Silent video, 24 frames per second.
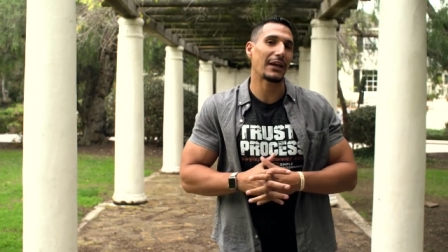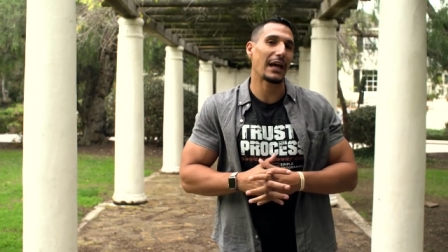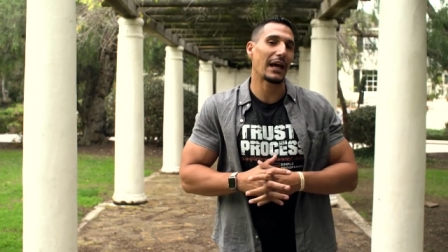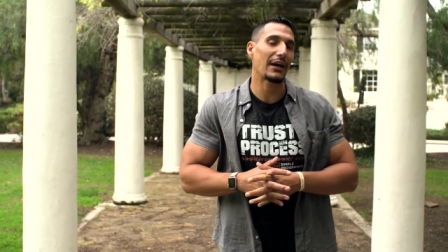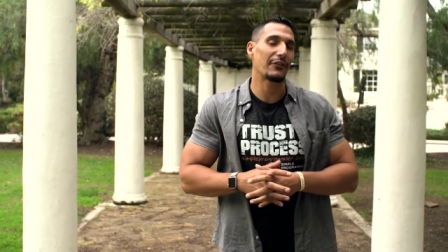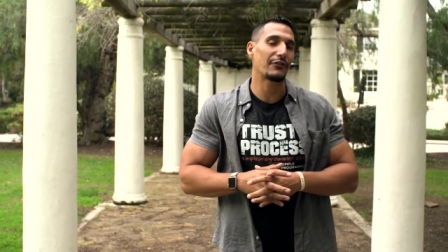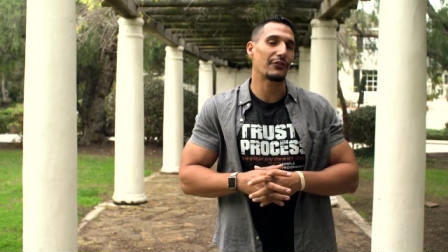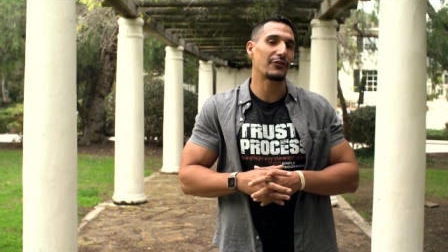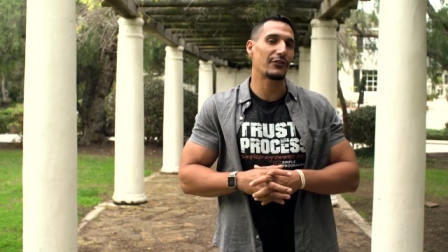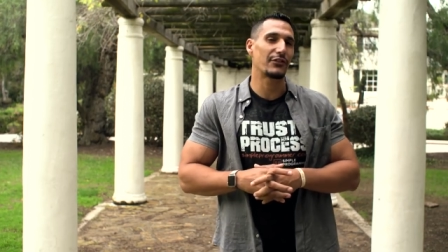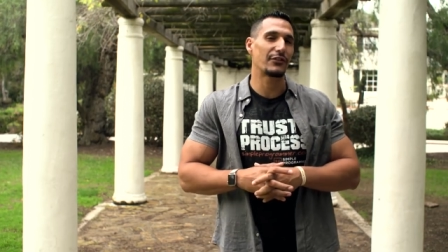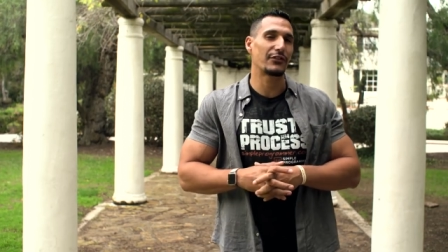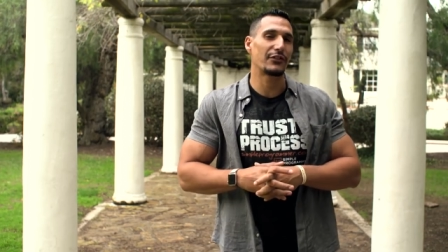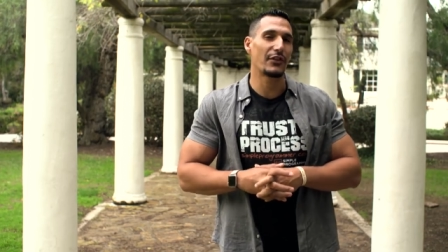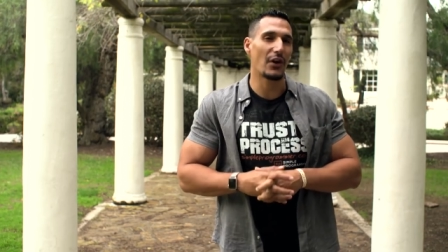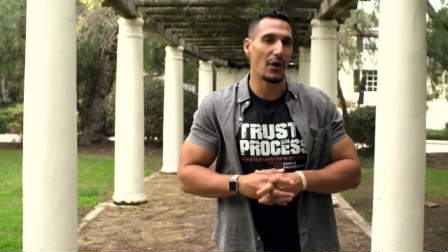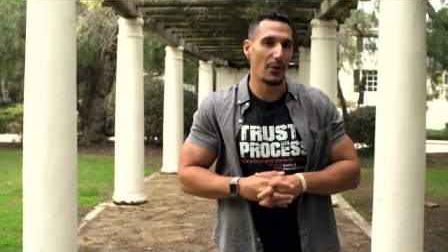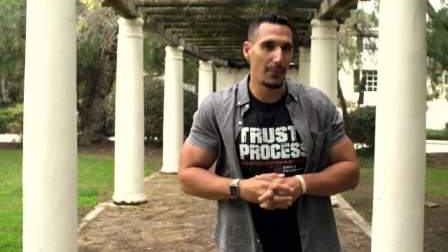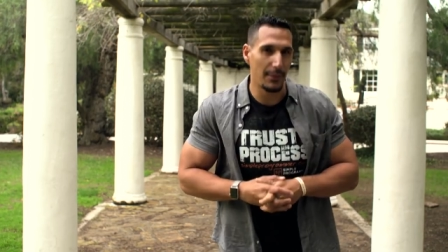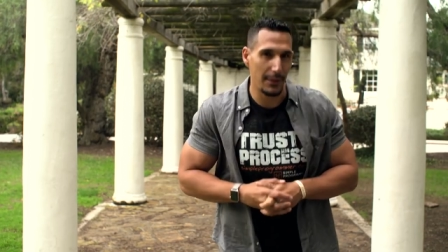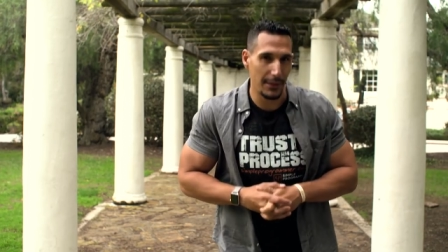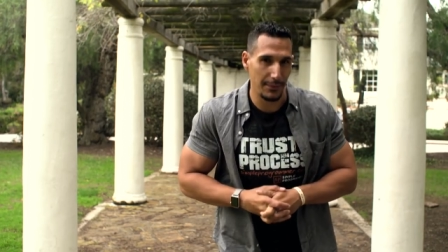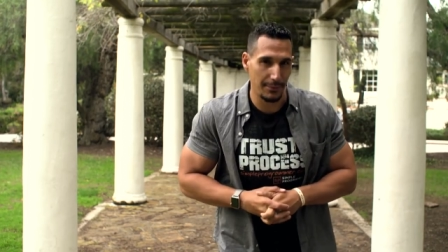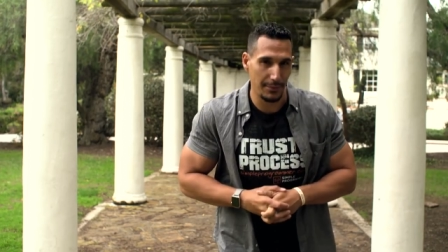to have
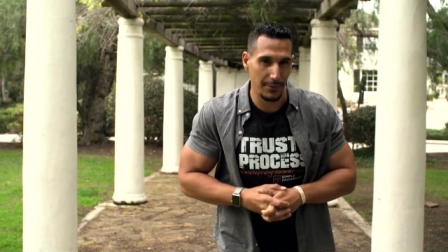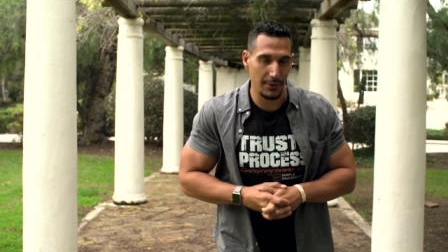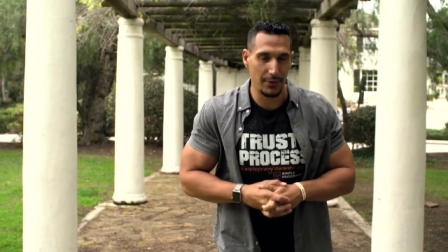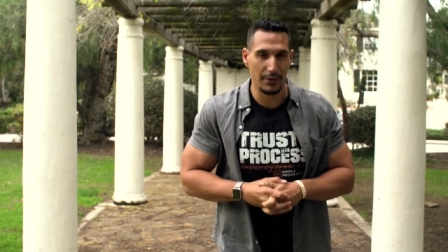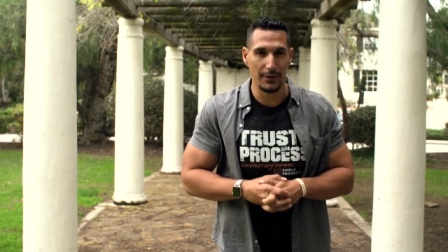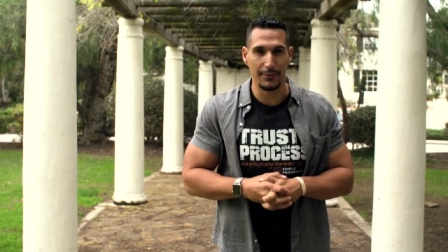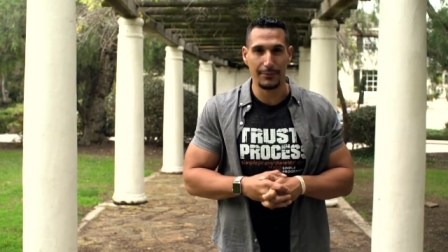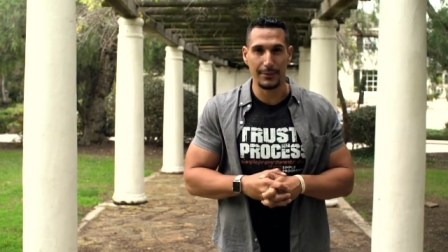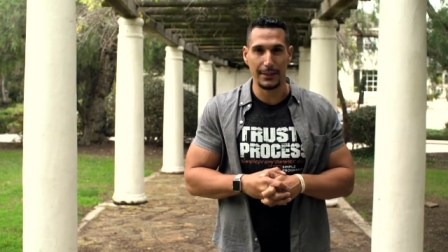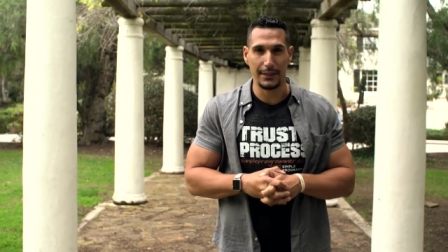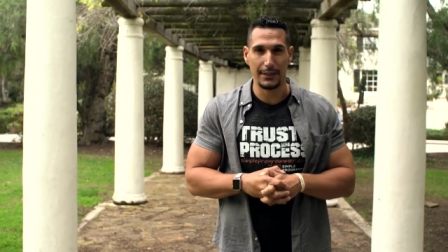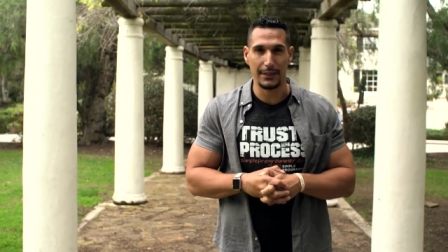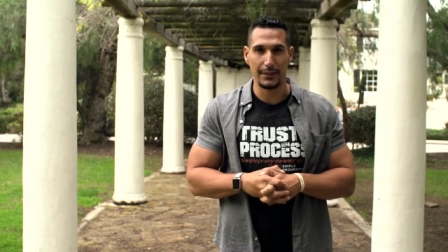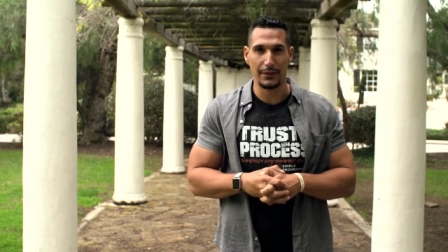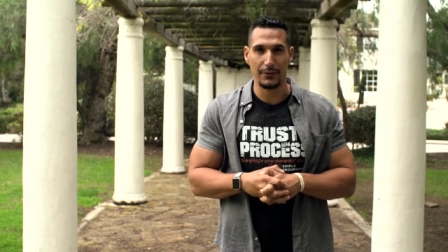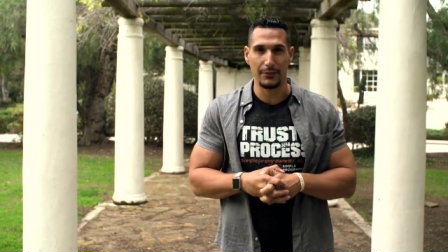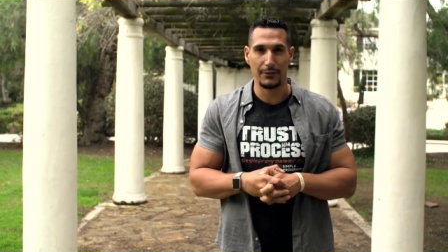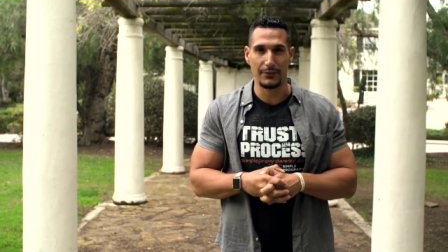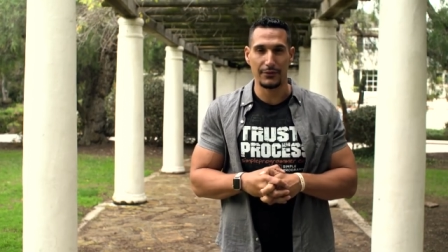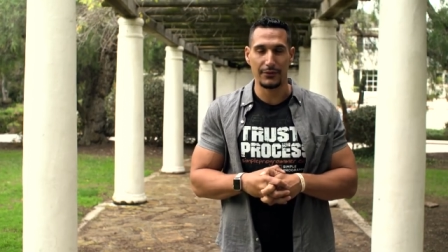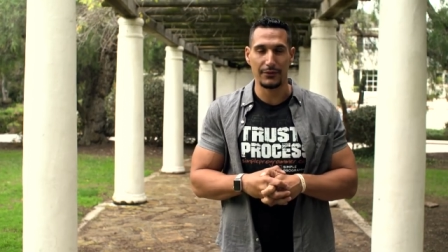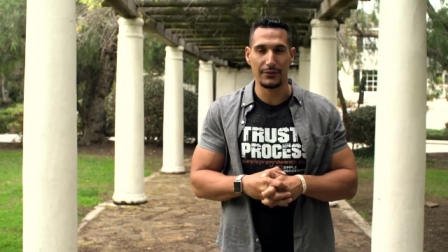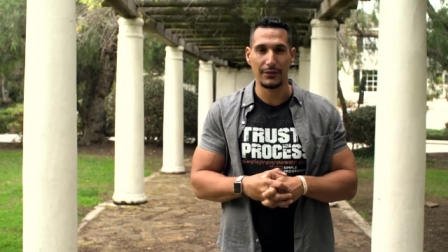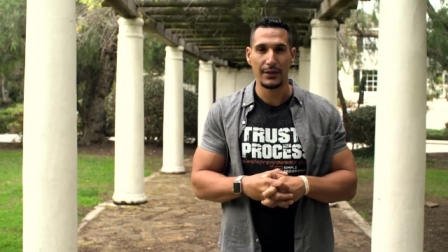so many programming
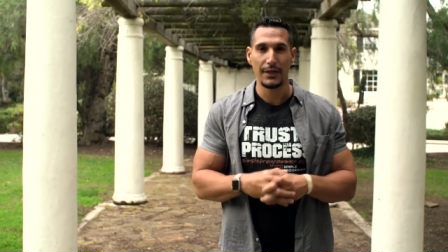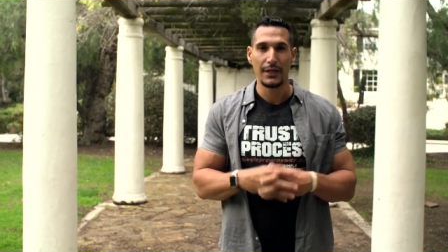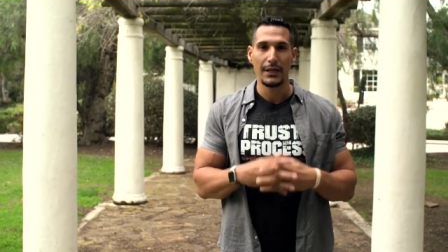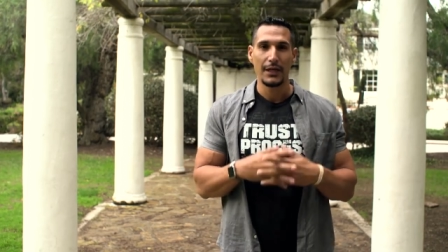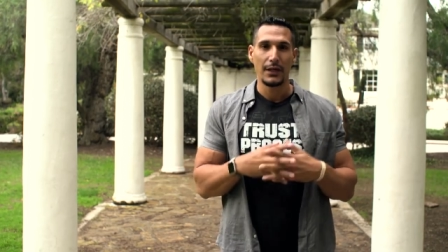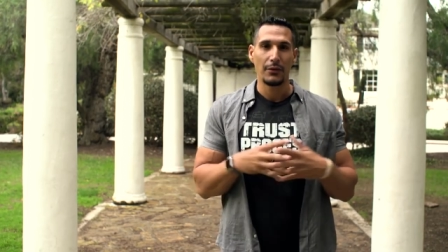languages.